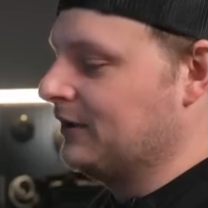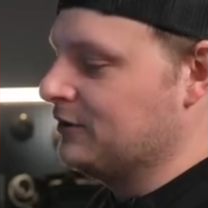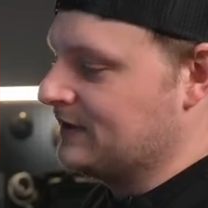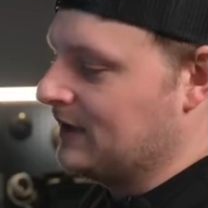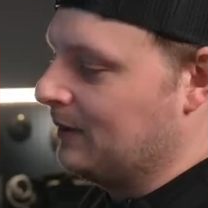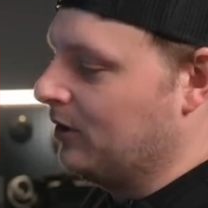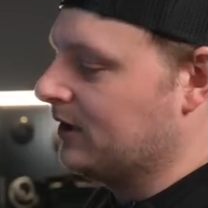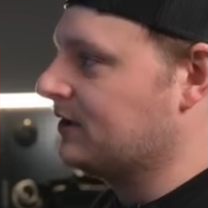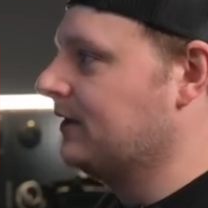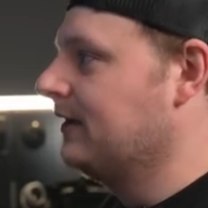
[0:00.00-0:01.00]
I'll do a
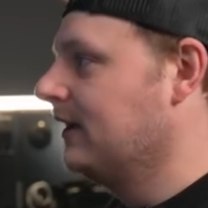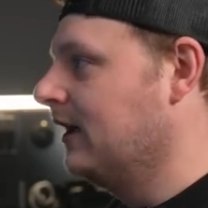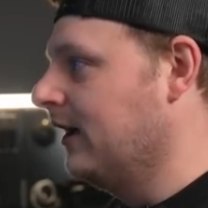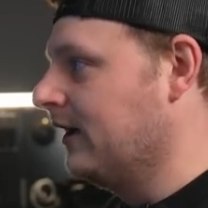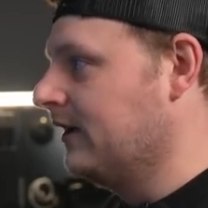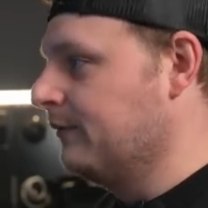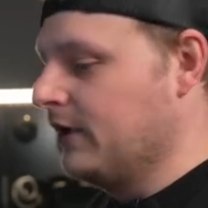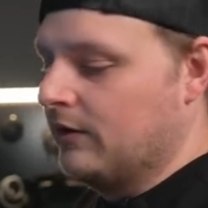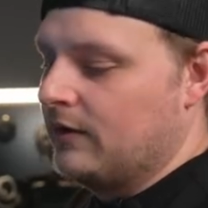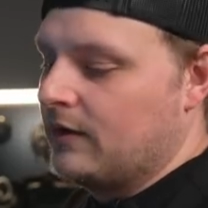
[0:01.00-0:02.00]
stopwatch. All right, here we
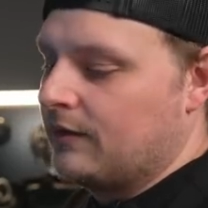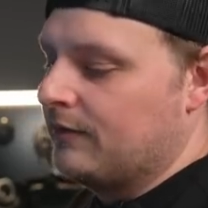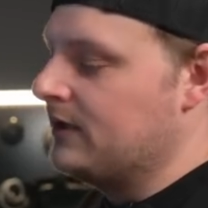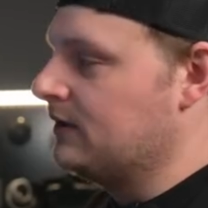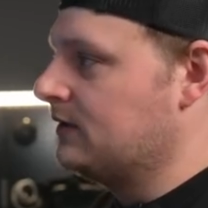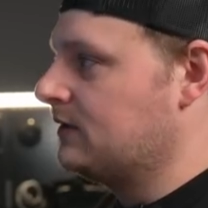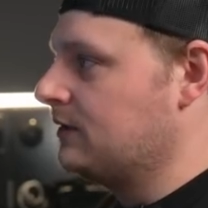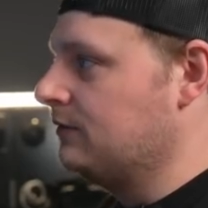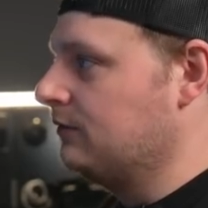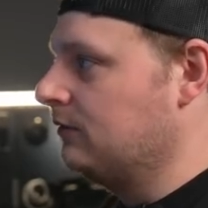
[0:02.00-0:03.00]
go. Three,
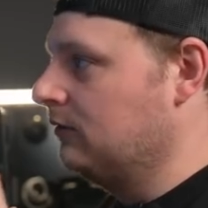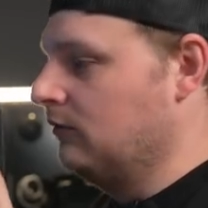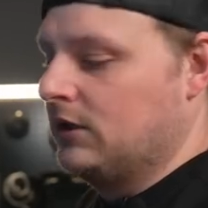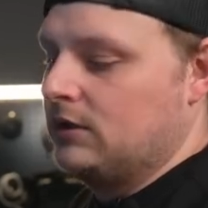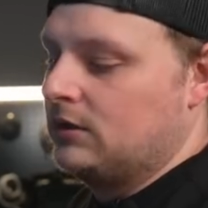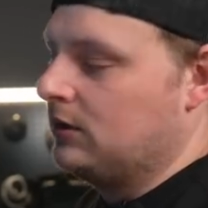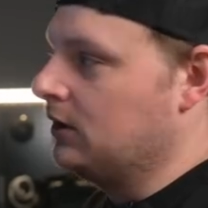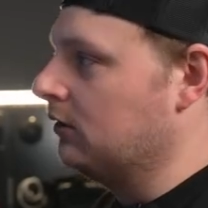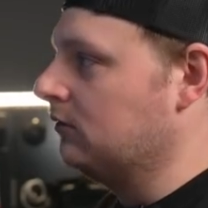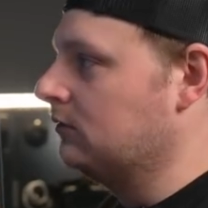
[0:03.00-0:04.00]
two, one,
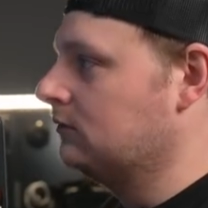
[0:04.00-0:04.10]
go.